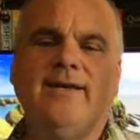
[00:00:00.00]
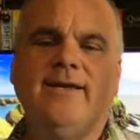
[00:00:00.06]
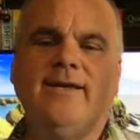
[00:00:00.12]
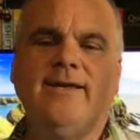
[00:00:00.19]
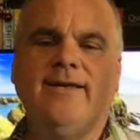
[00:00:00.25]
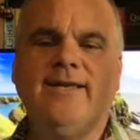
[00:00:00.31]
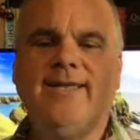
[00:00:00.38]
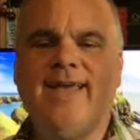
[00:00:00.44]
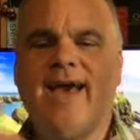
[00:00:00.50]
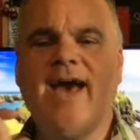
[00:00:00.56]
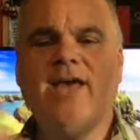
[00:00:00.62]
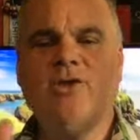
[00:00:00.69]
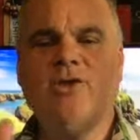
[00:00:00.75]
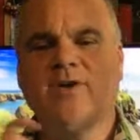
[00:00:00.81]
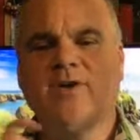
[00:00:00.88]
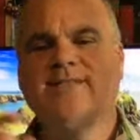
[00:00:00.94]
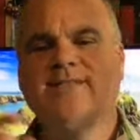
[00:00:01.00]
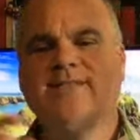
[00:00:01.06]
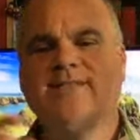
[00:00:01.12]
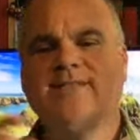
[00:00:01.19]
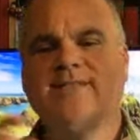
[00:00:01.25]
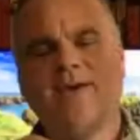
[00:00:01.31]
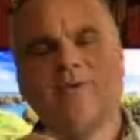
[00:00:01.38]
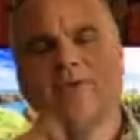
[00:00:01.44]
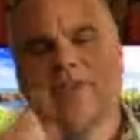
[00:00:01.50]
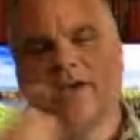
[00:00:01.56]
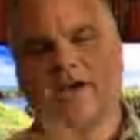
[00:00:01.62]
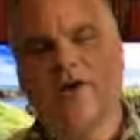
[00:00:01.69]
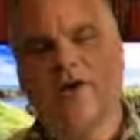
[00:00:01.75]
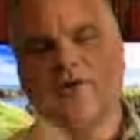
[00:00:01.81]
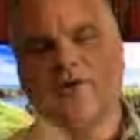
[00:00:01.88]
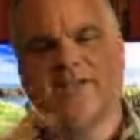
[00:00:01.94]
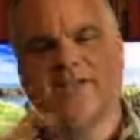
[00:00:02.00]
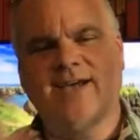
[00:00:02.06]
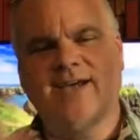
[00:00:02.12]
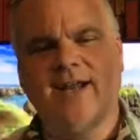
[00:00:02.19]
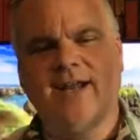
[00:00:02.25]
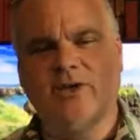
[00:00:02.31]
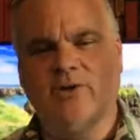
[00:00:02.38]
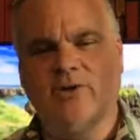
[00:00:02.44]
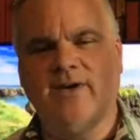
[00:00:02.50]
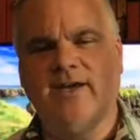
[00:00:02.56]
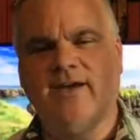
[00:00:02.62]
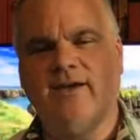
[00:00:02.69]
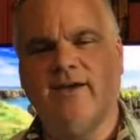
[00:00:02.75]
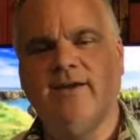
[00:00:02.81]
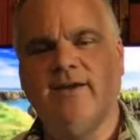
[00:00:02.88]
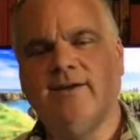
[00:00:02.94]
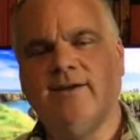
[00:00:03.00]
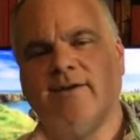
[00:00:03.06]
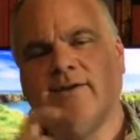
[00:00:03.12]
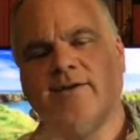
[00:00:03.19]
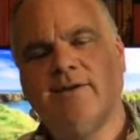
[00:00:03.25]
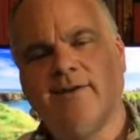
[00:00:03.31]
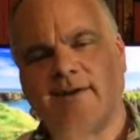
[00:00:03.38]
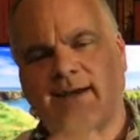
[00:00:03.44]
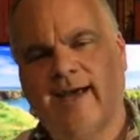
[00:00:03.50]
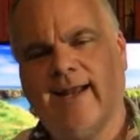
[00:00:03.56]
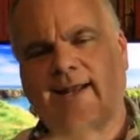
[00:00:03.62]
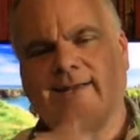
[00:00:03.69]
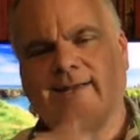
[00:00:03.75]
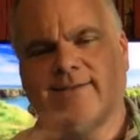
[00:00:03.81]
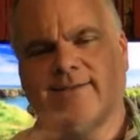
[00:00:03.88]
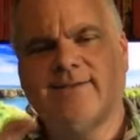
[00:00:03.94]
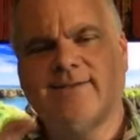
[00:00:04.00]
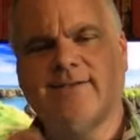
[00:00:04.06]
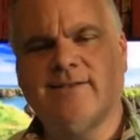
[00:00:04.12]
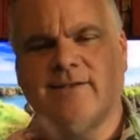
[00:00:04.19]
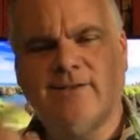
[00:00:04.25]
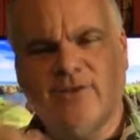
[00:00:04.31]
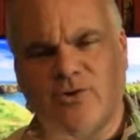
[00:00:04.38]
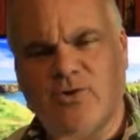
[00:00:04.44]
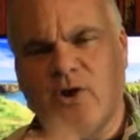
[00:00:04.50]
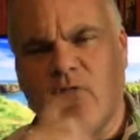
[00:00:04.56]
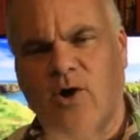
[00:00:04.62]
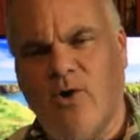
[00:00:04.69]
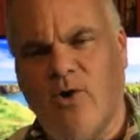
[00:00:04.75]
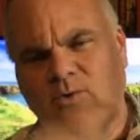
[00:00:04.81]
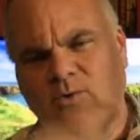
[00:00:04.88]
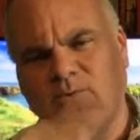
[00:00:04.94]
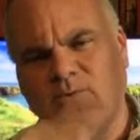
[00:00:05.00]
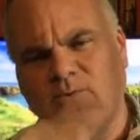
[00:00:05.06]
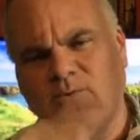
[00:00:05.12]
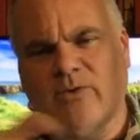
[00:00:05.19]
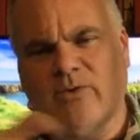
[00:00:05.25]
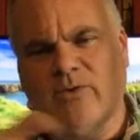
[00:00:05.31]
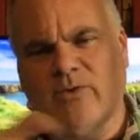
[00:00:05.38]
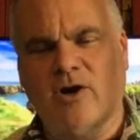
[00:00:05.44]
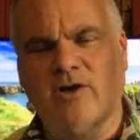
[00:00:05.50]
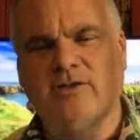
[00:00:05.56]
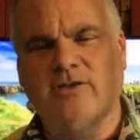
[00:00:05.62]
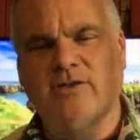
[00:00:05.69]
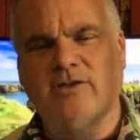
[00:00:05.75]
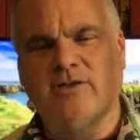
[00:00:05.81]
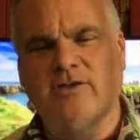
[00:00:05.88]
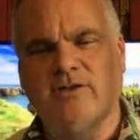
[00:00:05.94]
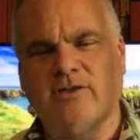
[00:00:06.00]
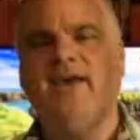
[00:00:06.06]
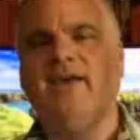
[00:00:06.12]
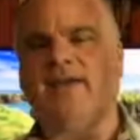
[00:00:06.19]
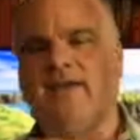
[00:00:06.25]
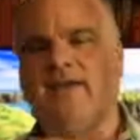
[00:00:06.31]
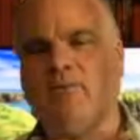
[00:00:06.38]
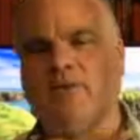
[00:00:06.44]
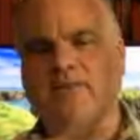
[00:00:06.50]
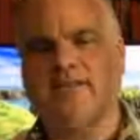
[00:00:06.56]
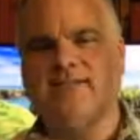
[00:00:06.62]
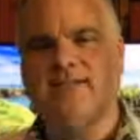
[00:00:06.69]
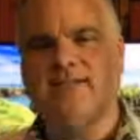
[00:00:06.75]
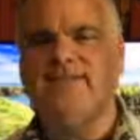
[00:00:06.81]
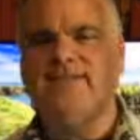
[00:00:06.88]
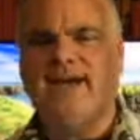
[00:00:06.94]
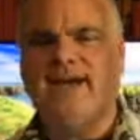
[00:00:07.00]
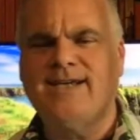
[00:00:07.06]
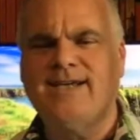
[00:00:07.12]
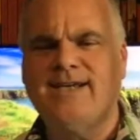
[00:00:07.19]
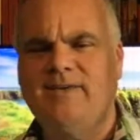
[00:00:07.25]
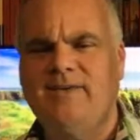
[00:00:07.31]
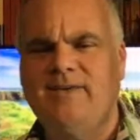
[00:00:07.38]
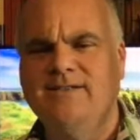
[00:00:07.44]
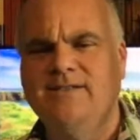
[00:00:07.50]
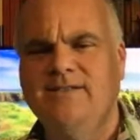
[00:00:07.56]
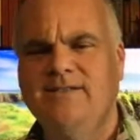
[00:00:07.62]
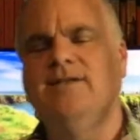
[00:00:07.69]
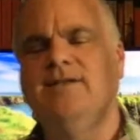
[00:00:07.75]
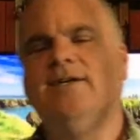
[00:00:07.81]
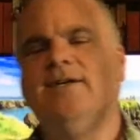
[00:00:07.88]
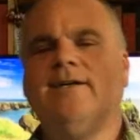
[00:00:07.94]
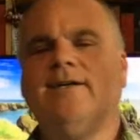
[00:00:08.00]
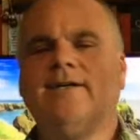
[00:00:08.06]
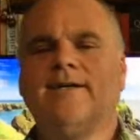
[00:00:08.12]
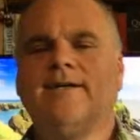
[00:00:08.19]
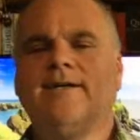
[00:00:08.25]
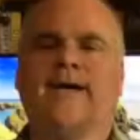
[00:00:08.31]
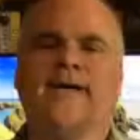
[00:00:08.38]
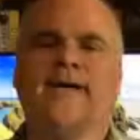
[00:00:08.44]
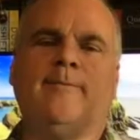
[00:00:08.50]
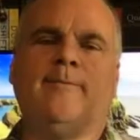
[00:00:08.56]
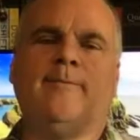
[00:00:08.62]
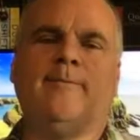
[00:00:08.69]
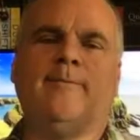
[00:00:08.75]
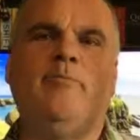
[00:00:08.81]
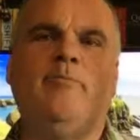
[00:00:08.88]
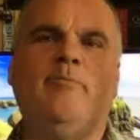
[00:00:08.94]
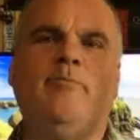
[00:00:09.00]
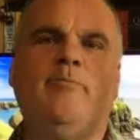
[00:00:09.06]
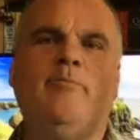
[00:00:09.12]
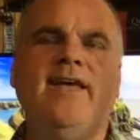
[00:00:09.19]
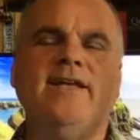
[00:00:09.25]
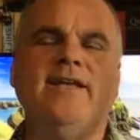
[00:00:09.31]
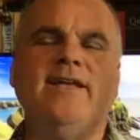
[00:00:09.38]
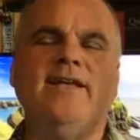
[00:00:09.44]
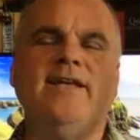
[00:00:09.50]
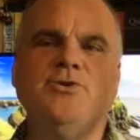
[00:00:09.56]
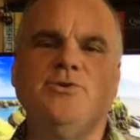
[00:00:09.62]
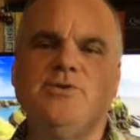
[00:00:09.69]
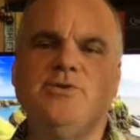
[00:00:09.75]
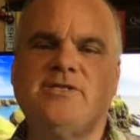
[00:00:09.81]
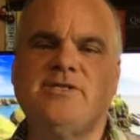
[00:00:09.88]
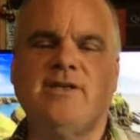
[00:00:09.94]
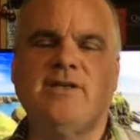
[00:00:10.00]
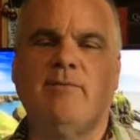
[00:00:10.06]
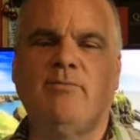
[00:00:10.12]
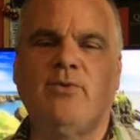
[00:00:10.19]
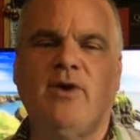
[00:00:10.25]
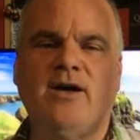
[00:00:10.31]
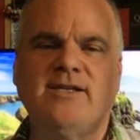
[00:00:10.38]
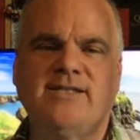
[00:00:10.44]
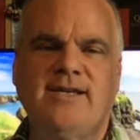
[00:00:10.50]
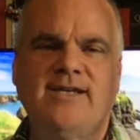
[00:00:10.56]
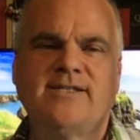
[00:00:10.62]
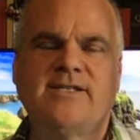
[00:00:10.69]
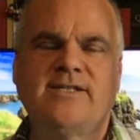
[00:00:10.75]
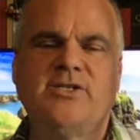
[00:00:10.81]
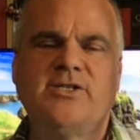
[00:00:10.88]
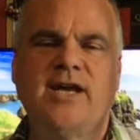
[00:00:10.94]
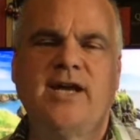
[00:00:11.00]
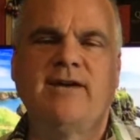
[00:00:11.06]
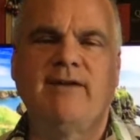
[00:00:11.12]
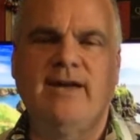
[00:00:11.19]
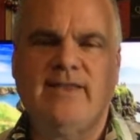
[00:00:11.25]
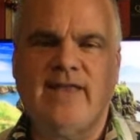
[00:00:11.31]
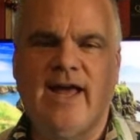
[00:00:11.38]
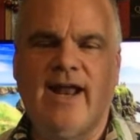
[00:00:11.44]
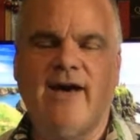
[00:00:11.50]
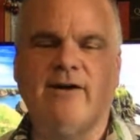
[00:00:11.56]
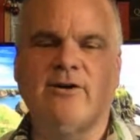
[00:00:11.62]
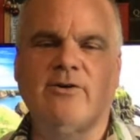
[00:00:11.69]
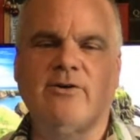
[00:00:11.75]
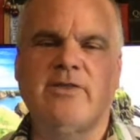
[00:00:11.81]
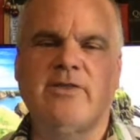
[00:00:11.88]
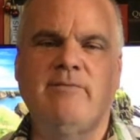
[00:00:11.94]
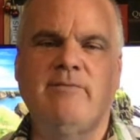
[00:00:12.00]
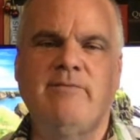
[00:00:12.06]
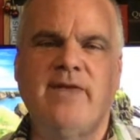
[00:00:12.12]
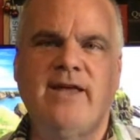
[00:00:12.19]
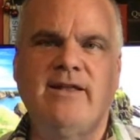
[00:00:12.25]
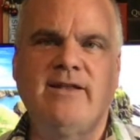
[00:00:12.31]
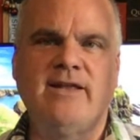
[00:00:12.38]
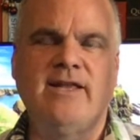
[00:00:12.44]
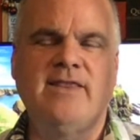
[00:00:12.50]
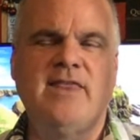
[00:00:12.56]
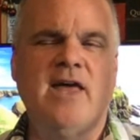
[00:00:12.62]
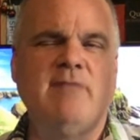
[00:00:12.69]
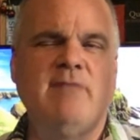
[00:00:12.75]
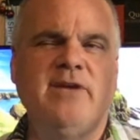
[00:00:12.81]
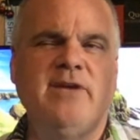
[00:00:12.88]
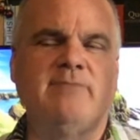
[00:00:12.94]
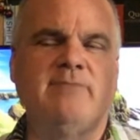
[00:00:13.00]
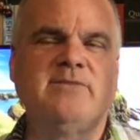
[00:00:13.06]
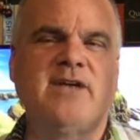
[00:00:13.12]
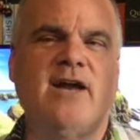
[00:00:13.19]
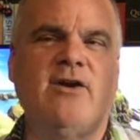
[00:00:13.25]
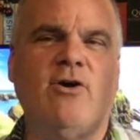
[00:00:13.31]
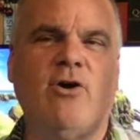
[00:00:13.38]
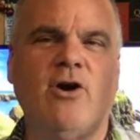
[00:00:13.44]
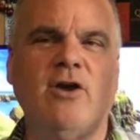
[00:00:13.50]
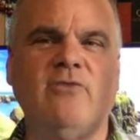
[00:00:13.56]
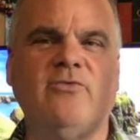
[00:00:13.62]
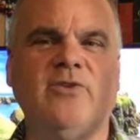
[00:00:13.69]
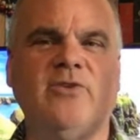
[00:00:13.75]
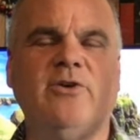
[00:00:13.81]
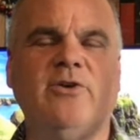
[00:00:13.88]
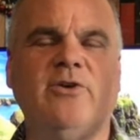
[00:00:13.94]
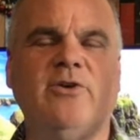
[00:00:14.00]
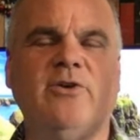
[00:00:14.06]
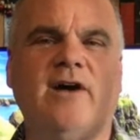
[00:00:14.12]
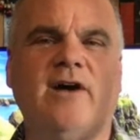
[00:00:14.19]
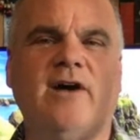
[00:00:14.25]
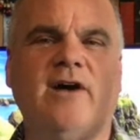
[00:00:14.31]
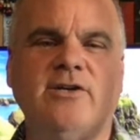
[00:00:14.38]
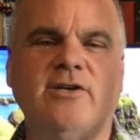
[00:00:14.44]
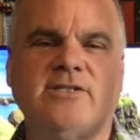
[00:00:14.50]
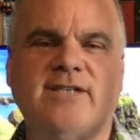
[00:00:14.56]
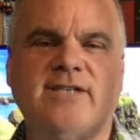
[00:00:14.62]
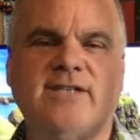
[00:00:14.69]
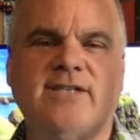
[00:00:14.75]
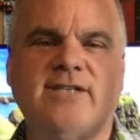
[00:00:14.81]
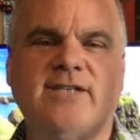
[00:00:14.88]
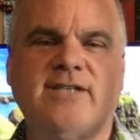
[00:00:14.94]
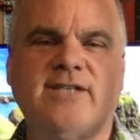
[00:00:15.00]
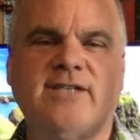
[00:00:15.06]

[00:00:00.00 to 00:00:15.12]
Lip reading: yeah, you can see what the code is kind of doing, and it's, you know, what the words mean and what the syntax means. But it's used some process to generate that algorithm that it then becomes kind of hard for you to understand